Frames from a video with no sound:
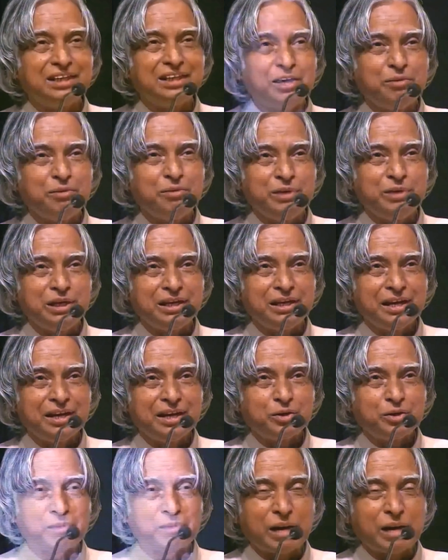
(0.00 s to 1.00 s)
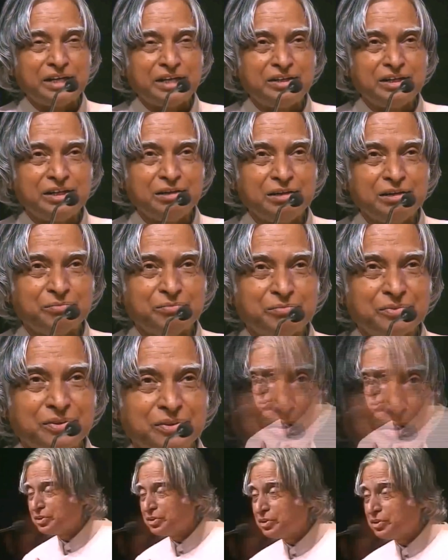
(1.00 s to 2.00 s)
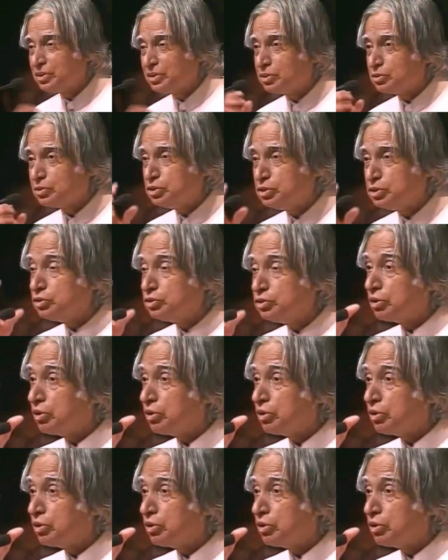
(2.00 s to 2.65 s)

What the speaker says: he gave me to my team. This